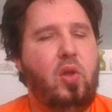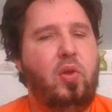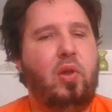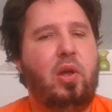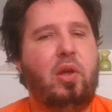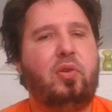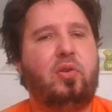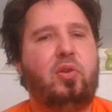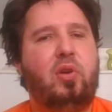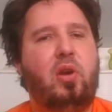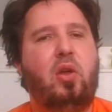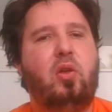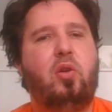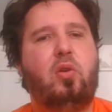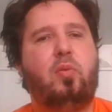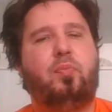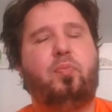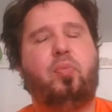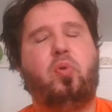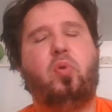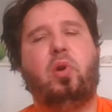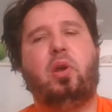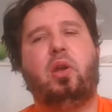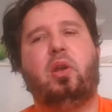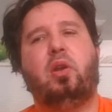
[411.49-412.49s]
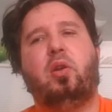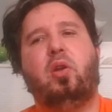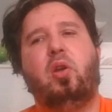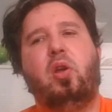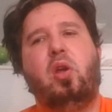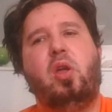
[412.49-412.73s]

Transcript: that's the other point.